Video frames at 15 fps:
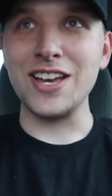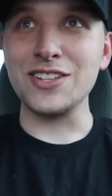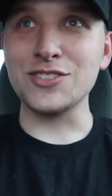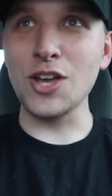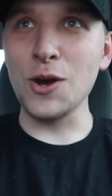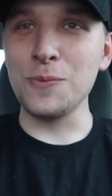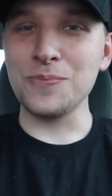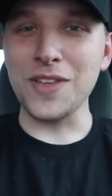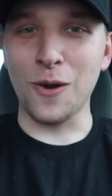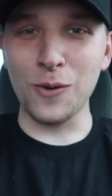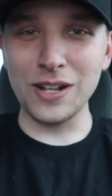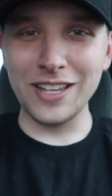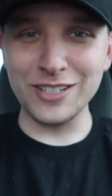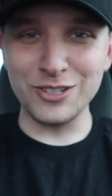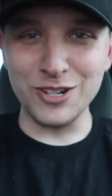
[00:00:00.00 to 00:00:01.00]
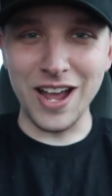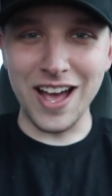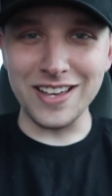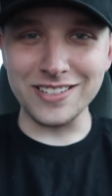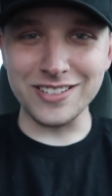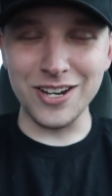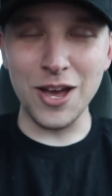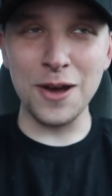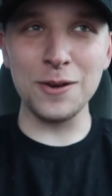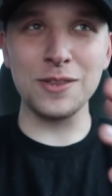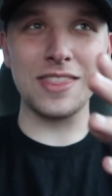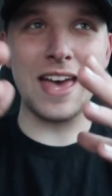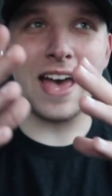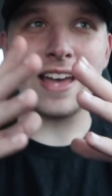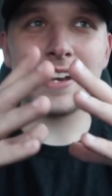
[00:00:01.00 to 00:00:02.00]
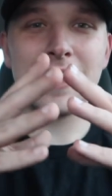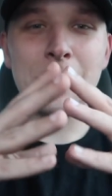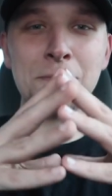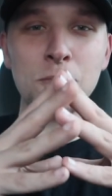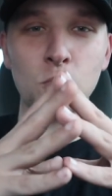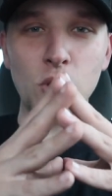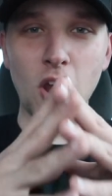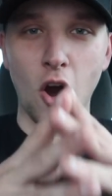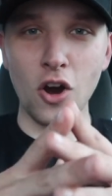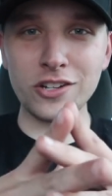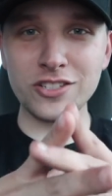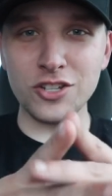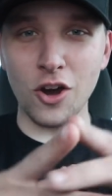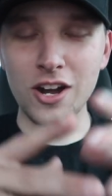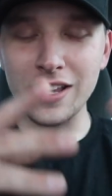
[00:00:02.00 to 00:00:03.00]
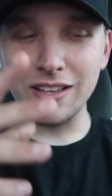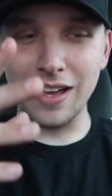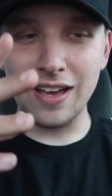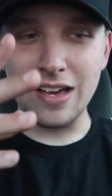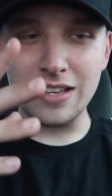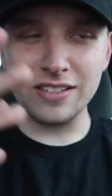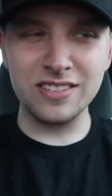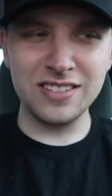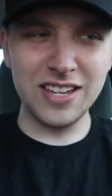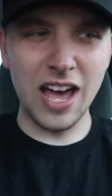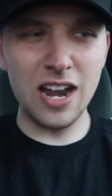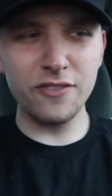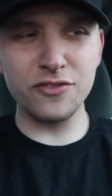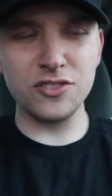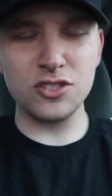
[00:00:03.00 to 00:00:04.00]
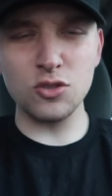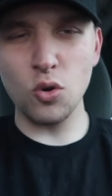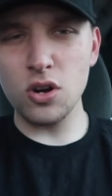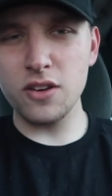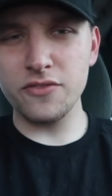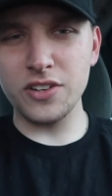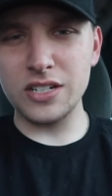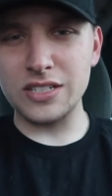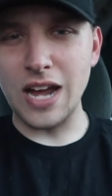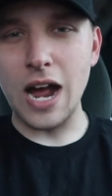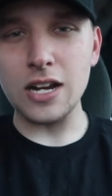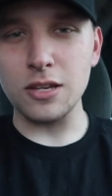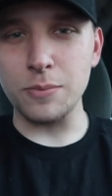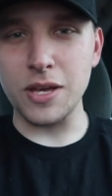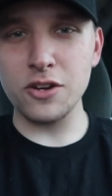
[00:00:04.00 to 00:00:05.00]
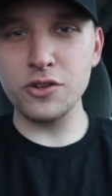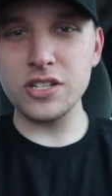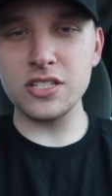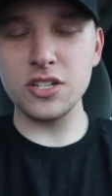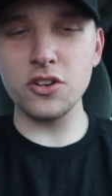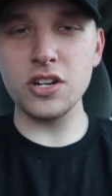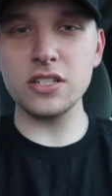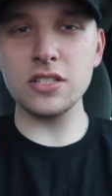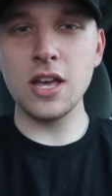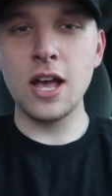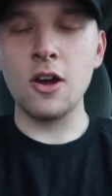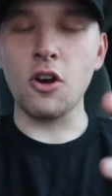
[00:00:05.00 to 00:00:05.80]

So I want to let you guys know that we are starting a kind of sort of a documentary series.